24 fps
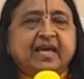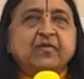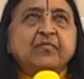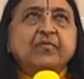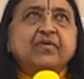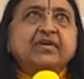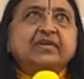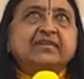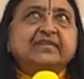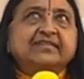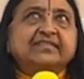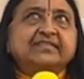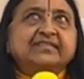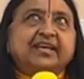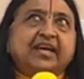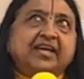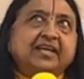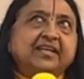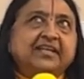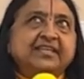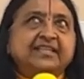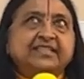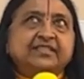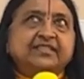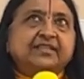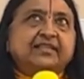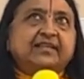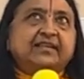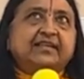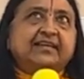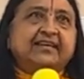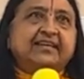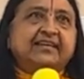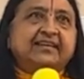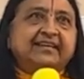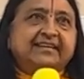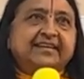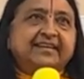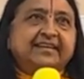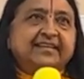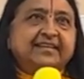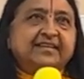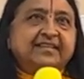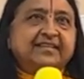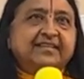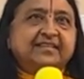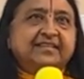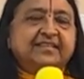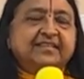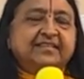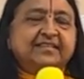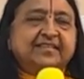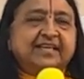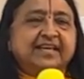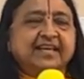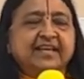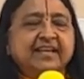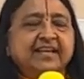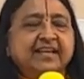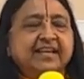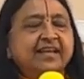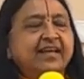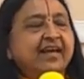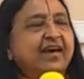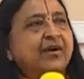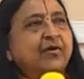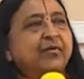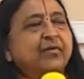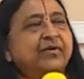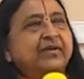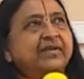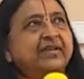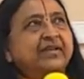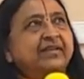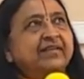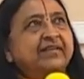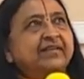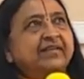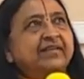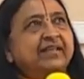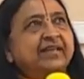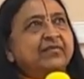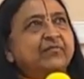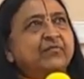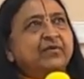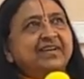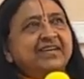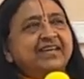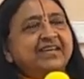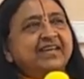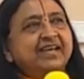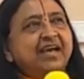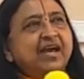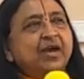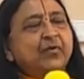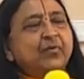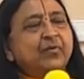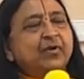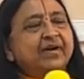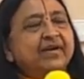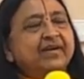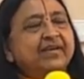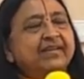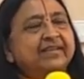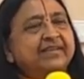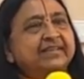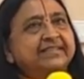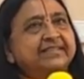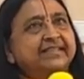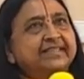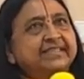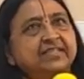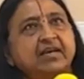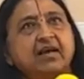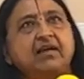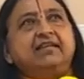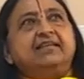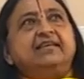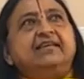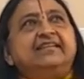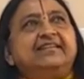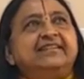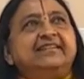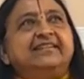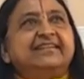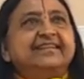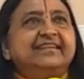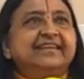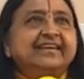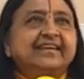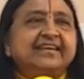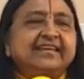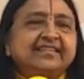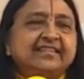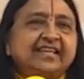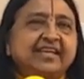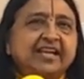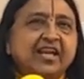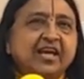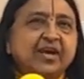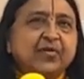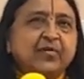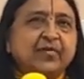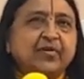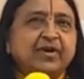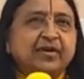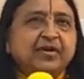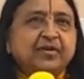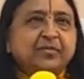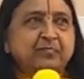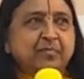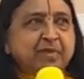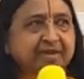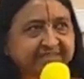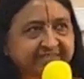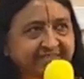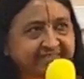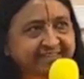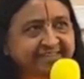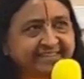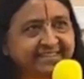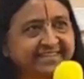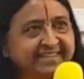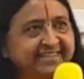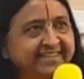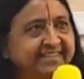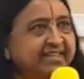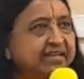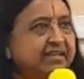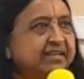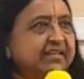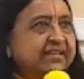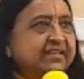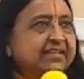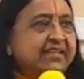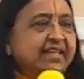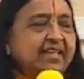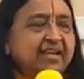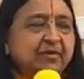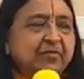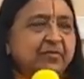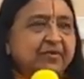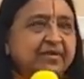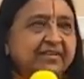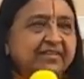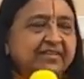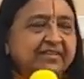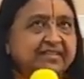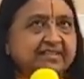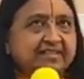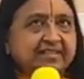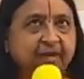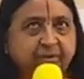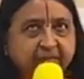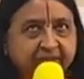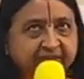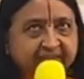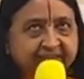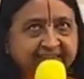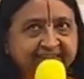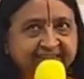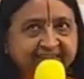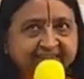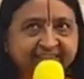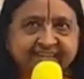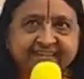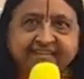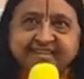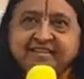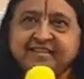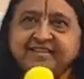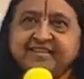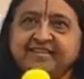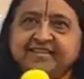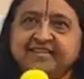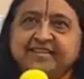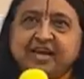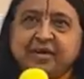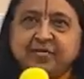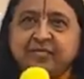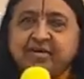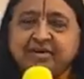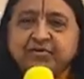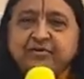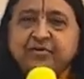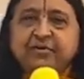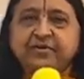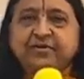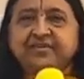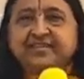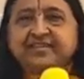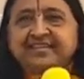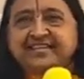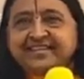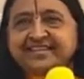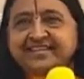I want Chinese today. Then one day I want Italian. Then I want Mexican. Then I want South Indian. I want North